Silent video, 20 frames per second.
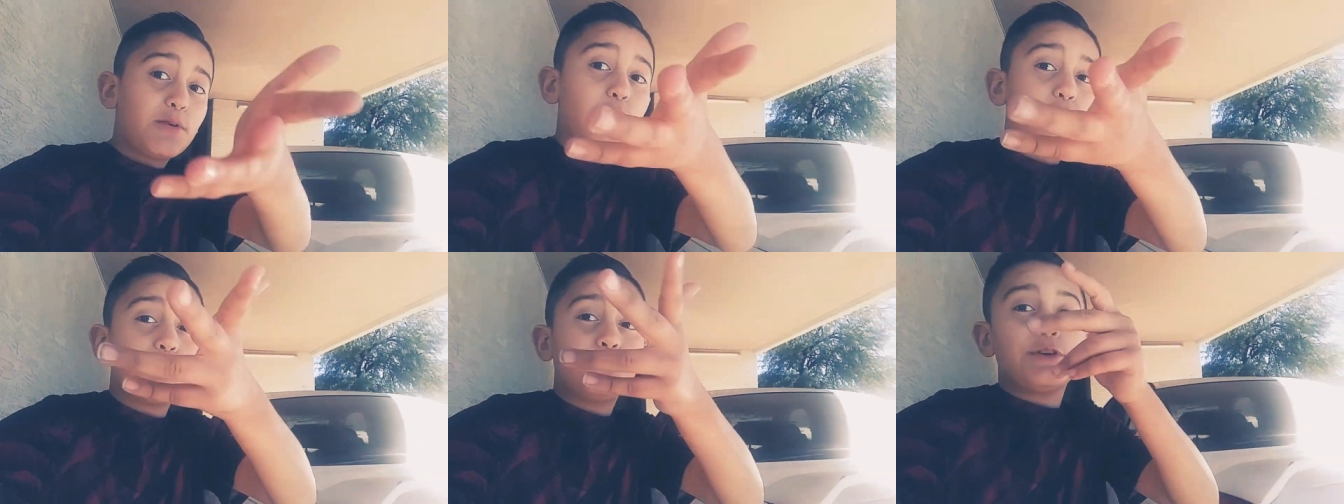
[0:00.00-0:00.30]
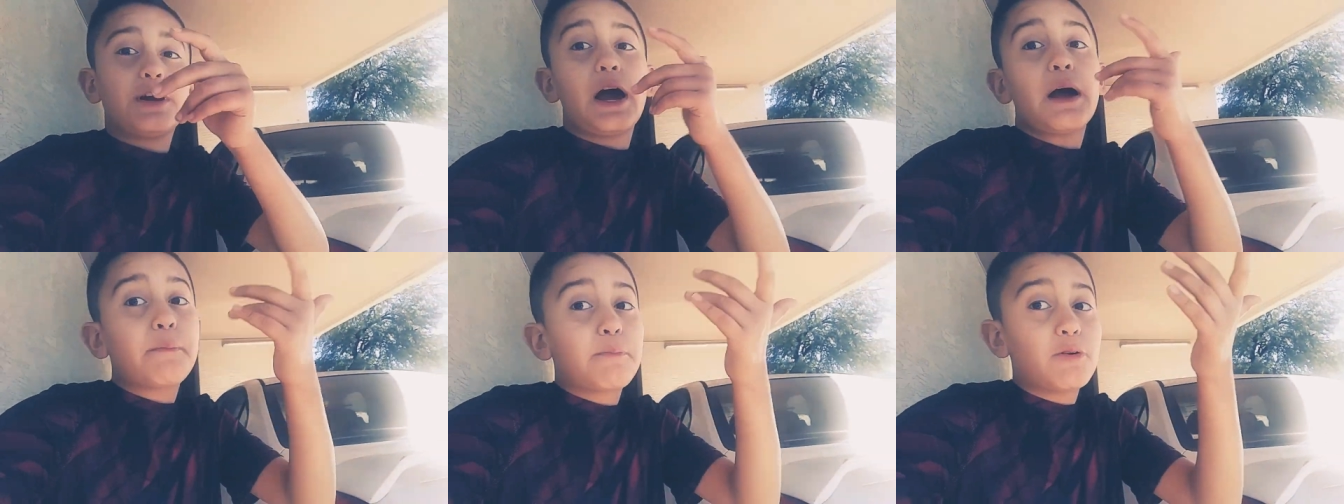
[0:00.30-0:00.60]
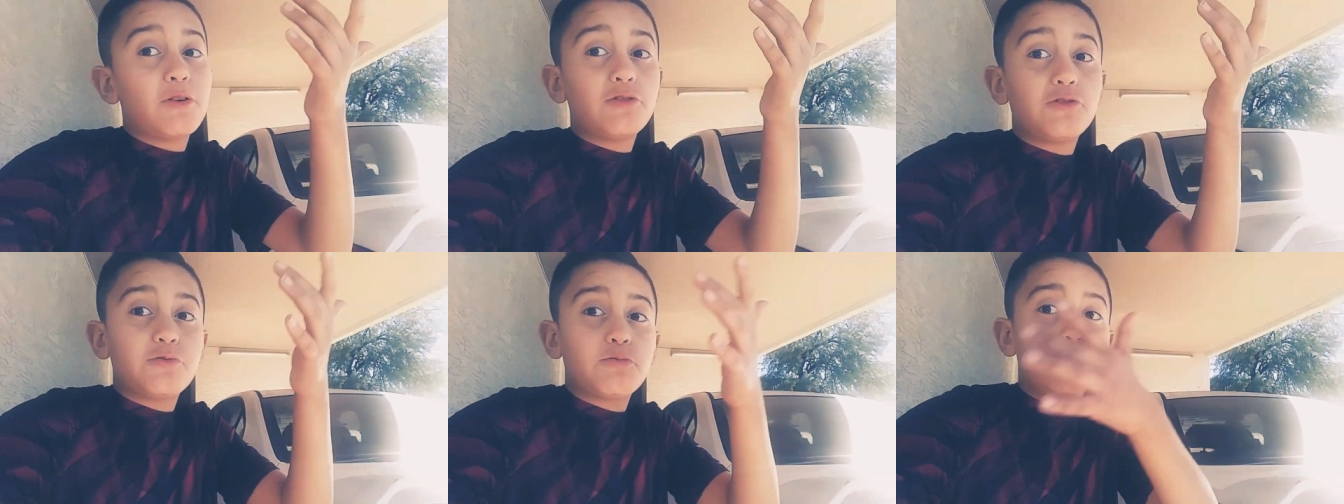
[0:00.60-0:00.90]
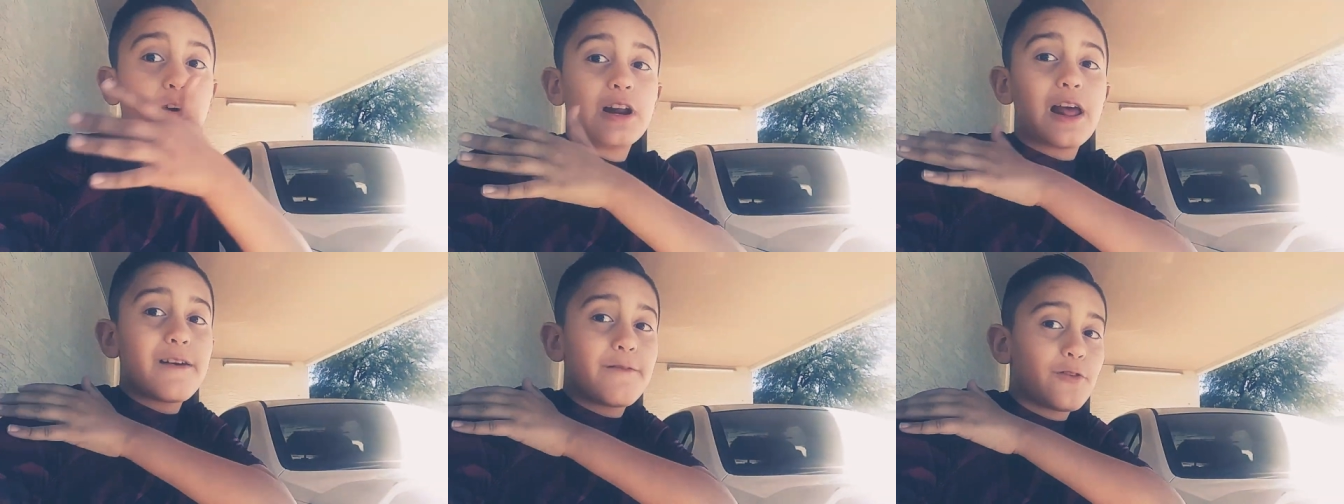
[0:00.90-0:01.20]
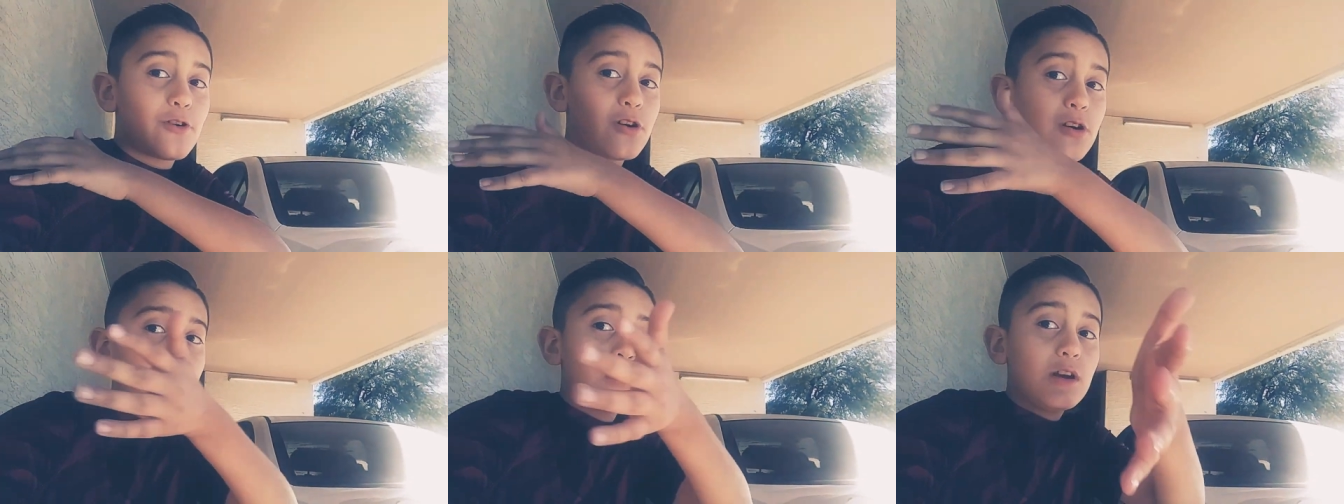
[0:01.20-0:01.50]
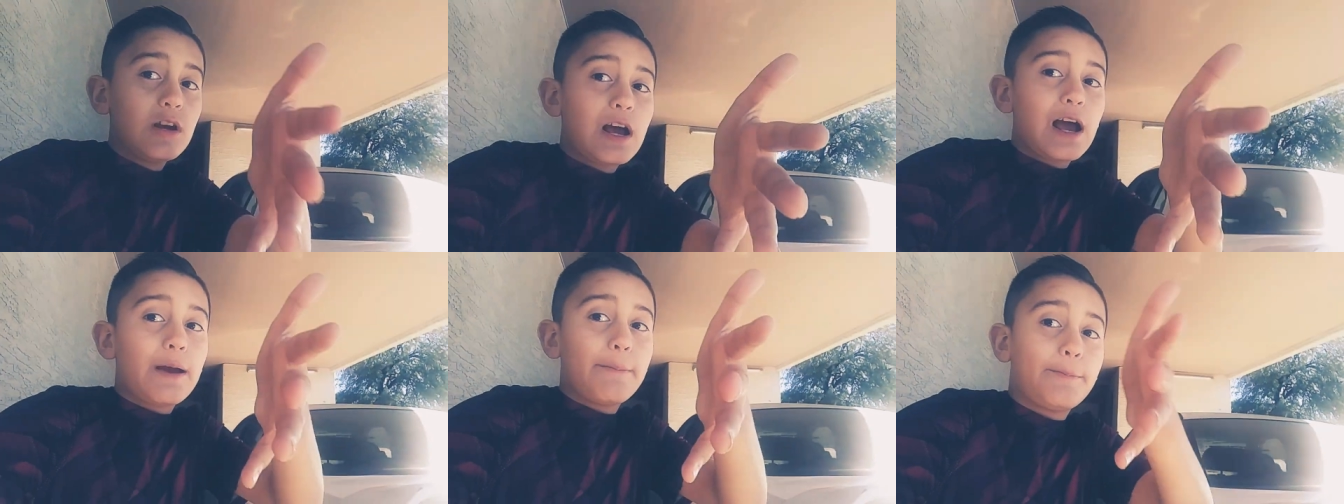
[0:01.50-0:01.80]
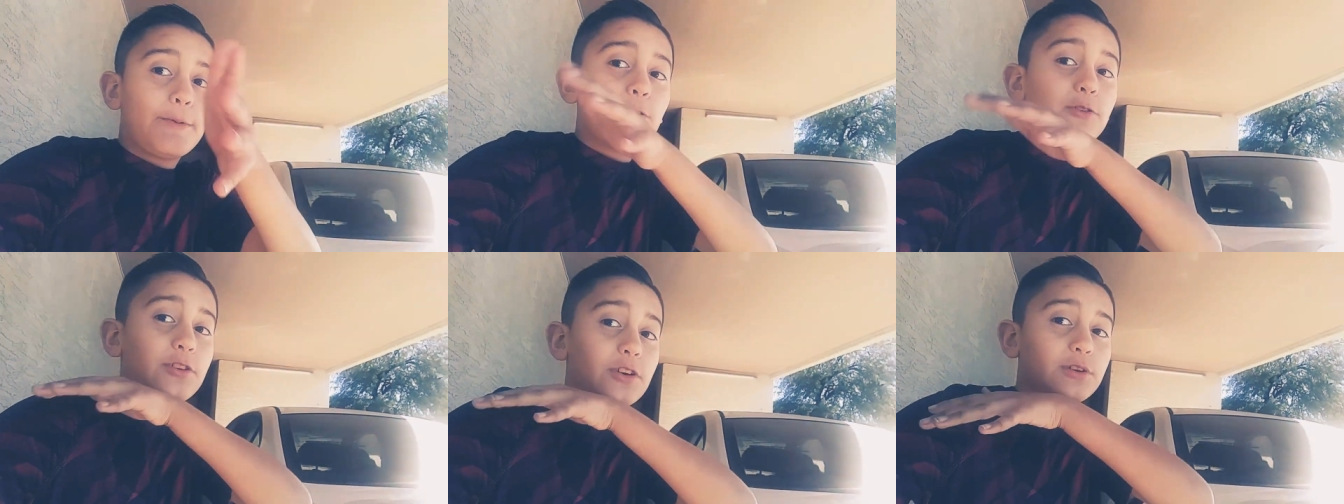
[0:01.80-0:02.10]
post I post whenever
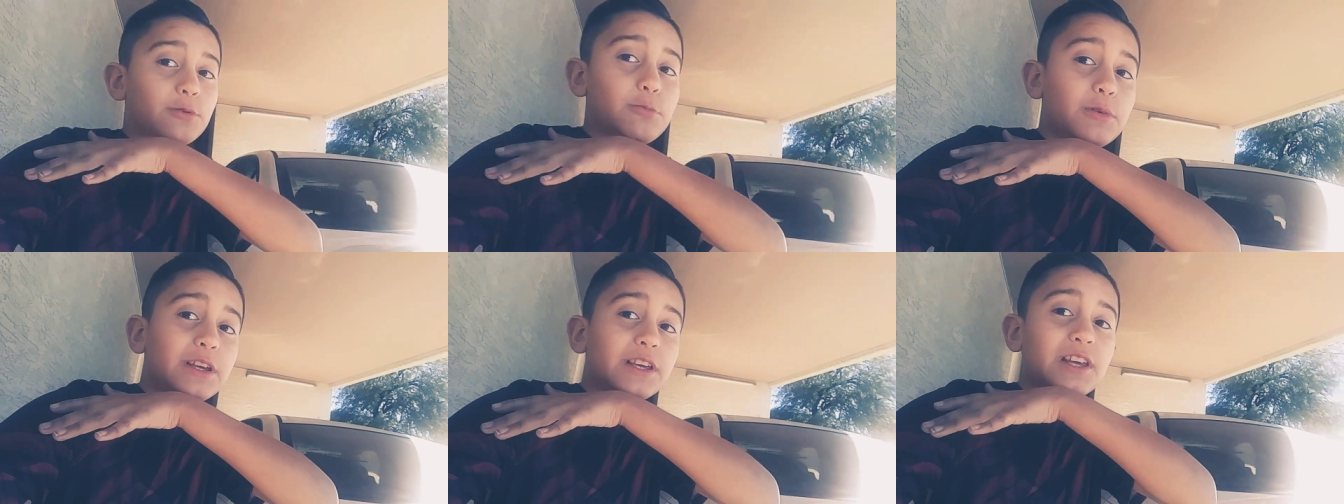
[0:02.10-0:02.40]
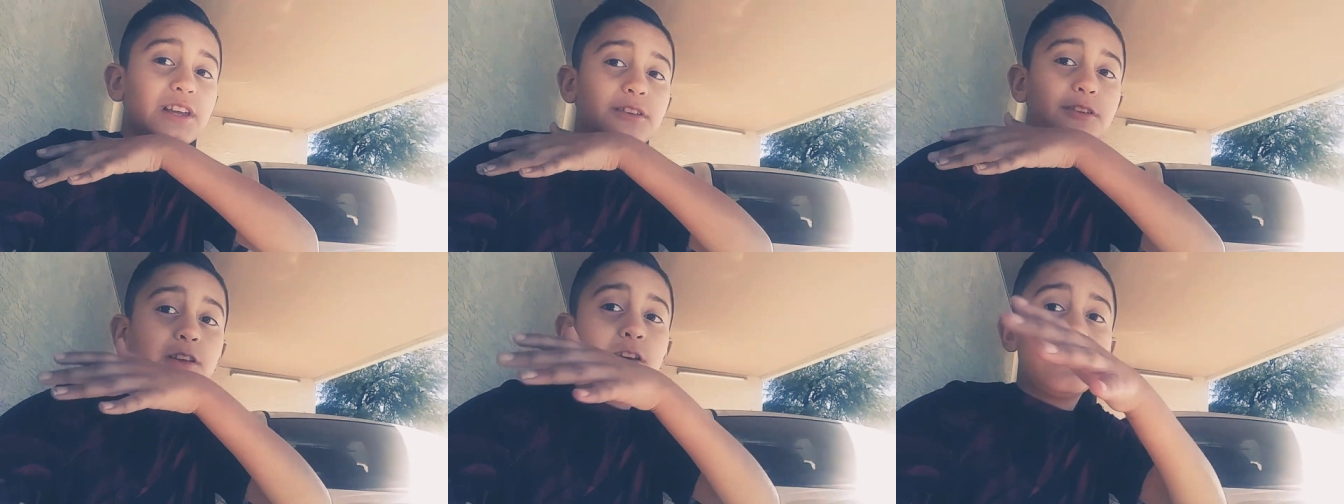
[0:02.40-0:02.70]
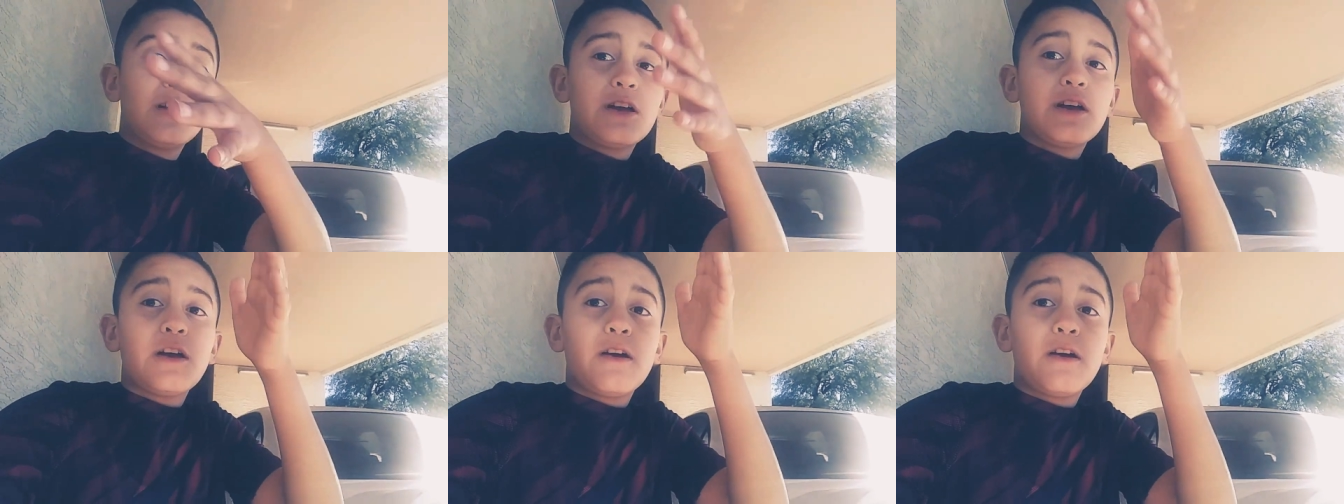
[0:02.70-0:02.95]
I post on the weekends